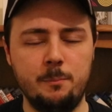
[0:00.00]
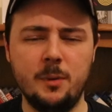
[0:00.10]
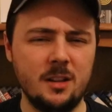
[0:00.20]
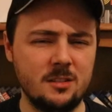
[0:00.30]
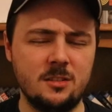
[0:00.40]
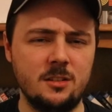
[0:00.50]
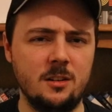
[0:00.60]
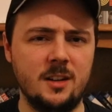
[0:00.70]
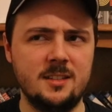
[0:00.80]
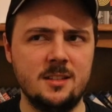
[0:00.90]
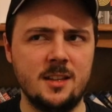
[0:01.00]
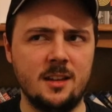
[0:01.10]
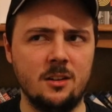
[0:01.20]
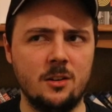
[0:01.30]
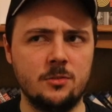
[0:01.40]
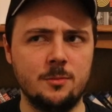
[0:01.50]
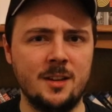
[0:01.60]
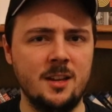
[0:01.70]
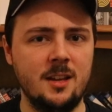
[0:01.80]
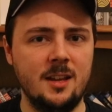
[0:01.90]
But, you know, I did take a lot from
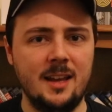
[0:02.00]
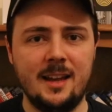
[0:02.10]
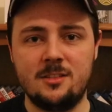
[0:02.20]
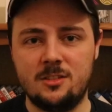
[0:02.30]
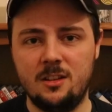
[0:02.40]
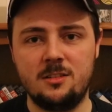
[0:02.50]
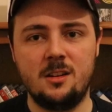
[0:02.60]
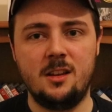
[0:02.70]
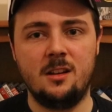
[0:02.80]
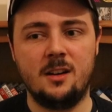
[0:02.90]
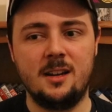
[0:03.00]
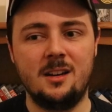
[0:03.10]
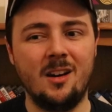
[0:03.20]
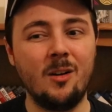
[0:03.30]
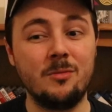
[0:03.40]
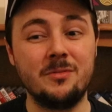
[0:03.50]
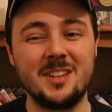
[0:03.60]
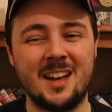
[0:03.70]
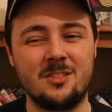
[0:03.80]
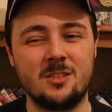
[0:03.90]
it. And certainly I
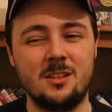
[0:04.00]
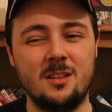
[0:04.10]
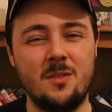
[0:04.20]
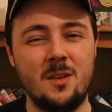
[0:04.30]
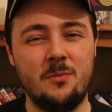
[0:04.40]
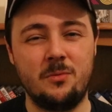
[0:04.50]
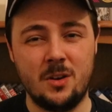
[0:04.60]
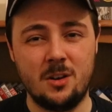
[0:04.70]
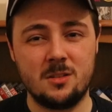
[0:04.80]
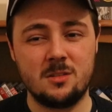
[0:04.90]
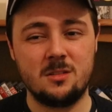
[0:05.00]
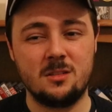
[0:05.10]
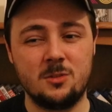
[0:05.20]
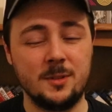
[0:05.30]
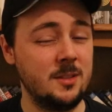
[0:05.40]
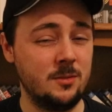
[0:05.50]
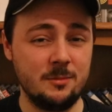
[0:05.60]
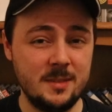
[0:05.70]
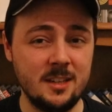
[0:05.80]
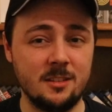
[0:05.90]
loved actually the first
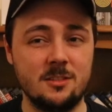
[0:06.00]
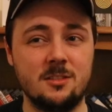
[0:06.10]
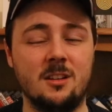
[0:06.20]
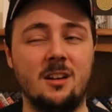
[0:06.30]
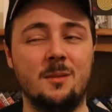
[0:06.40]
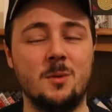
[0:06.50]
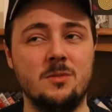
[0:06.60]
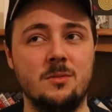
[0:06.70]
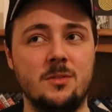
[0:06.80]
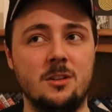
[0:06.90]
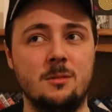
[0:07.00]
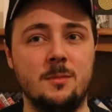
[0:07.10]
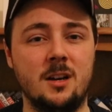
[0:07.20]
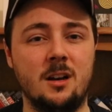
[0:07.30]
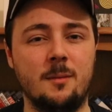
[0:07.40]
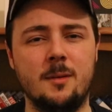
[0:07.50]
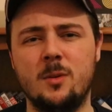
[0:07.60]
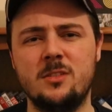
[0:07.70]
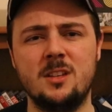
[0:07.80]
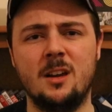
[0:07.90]
25 minutes of the film. And
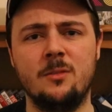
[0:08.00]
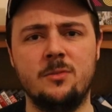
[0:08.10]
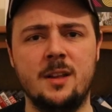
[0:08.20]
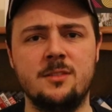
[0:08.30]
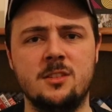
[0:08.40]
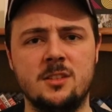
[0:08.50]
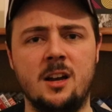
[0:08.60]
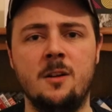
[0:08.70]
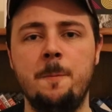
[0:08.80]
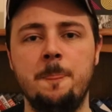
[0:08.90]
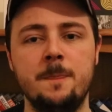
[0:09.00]
once he kind of finds this out,